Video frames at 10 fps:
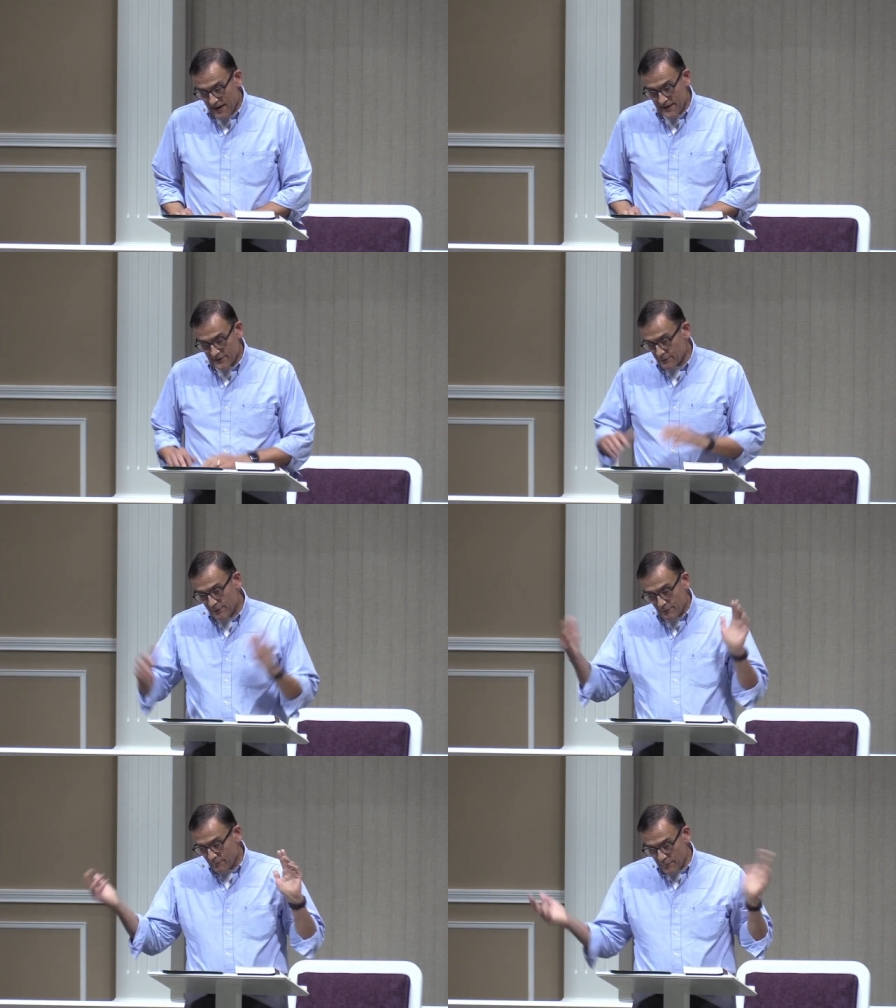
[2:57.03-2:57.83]
I do
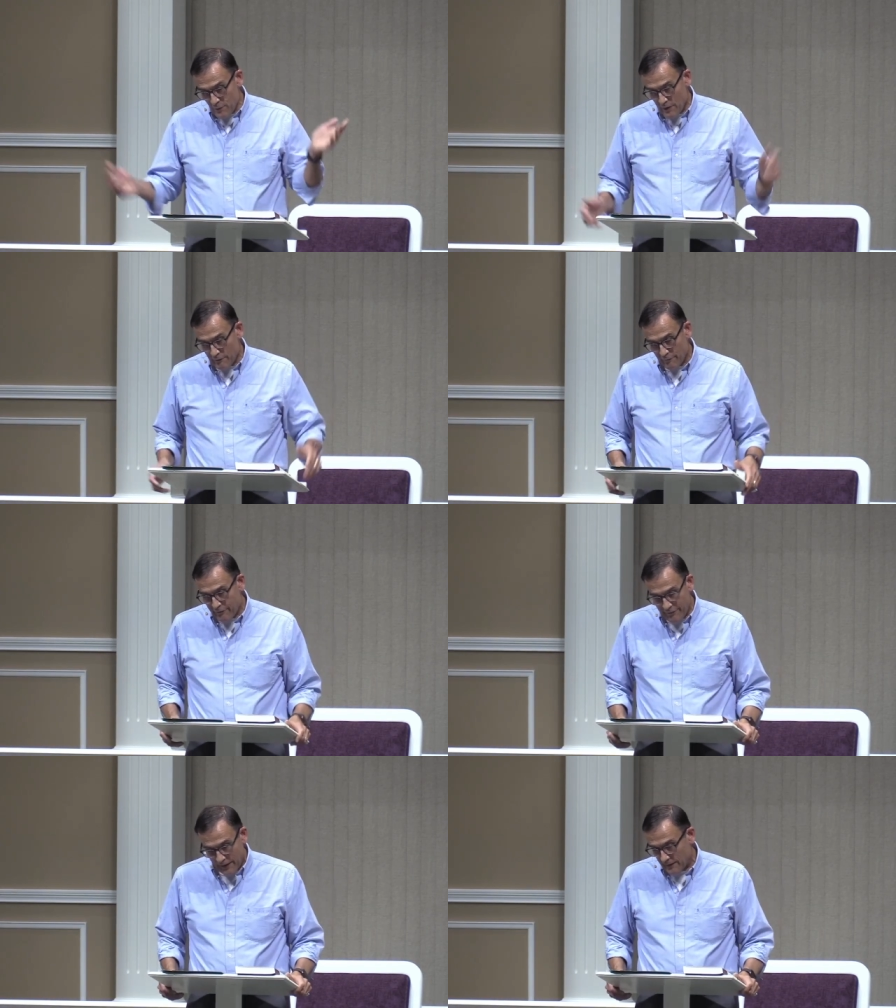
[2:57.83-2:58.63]
do a few other
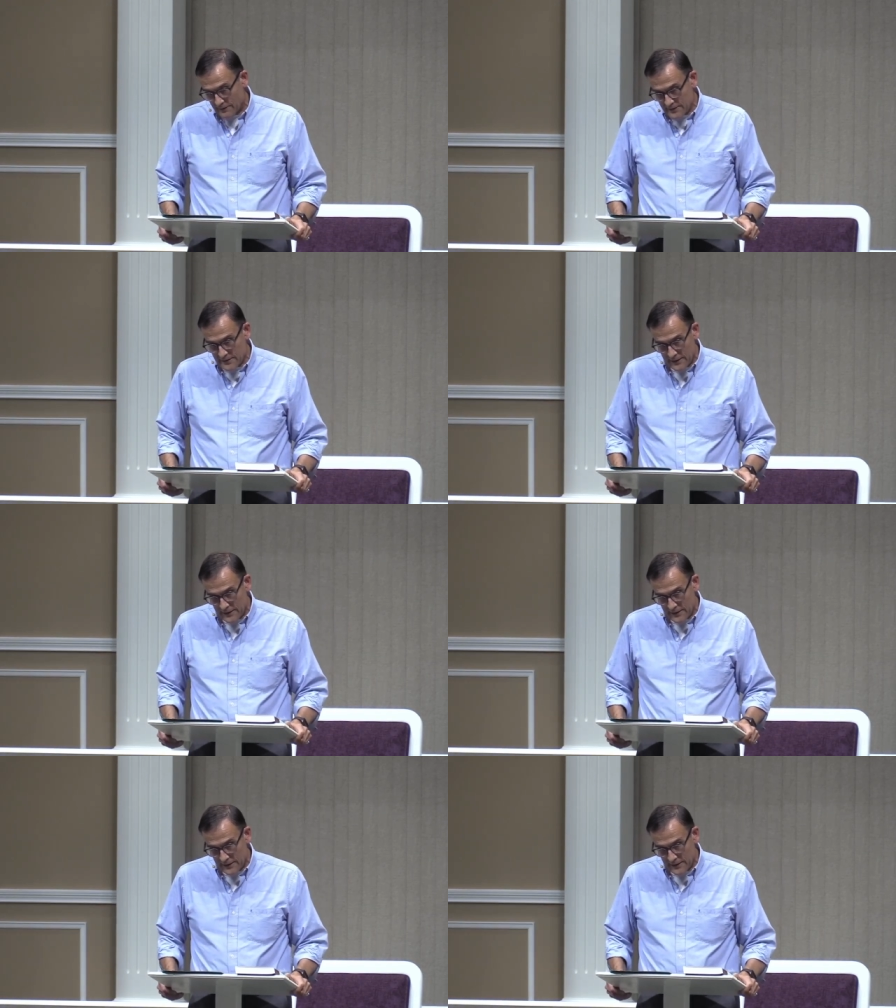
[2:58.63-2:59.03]
things.